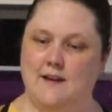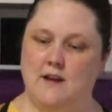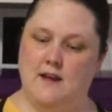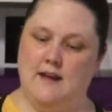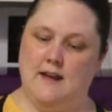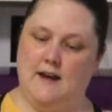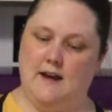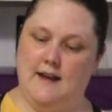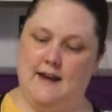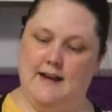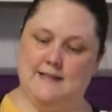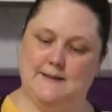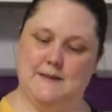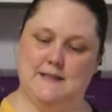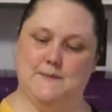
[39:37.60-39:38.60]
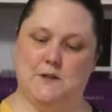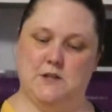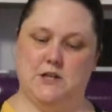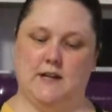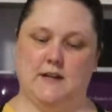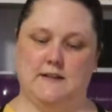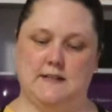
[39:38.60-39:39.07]
Your husband's watching
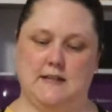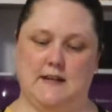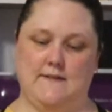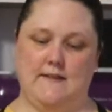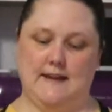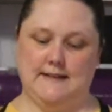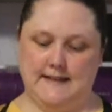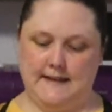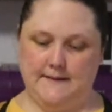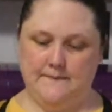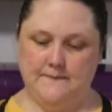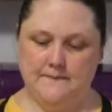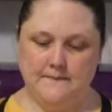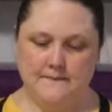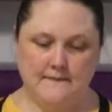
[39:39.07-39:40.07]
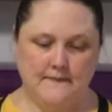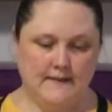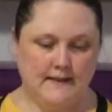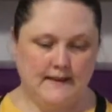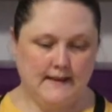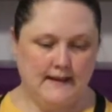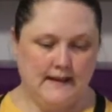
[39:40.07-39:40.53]
it on TV, is he?
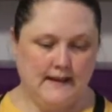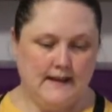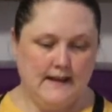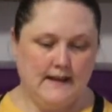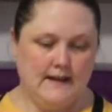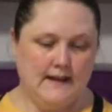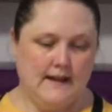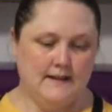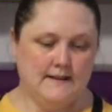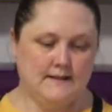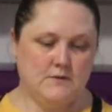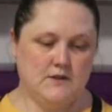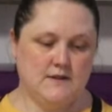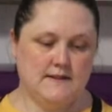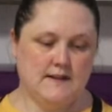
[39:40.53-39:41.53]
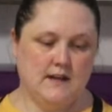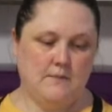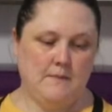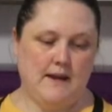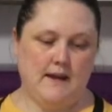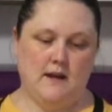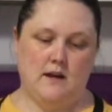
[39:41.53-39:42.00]
So I'm just going to
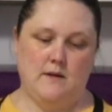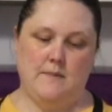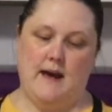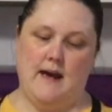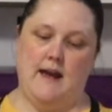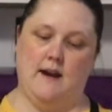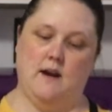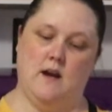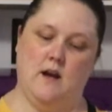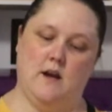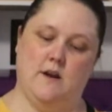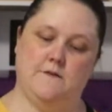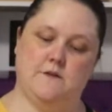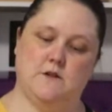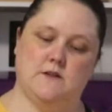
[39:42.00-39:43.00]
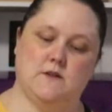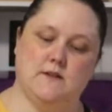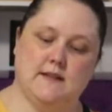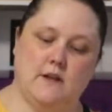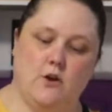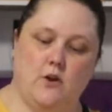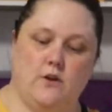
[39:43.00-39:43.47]
make it about 8.5 just because I
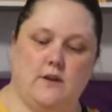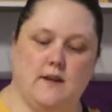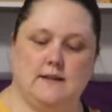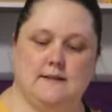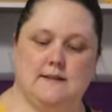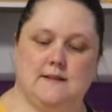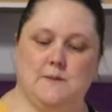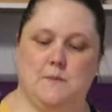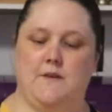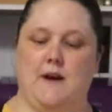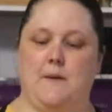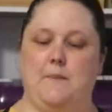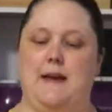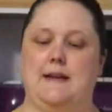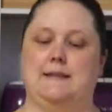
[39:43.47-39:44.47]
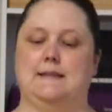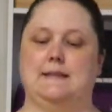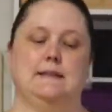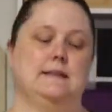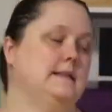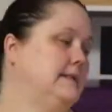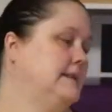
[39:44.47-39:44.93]
know that some of our pieces
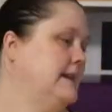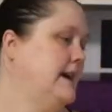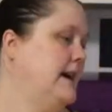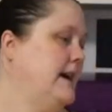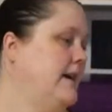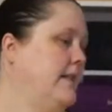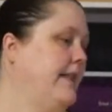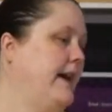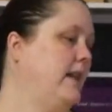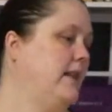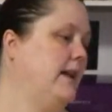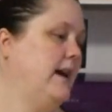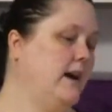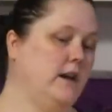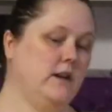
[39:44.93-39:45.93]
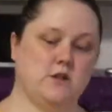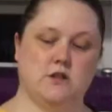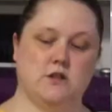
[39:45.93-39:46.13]
are that large.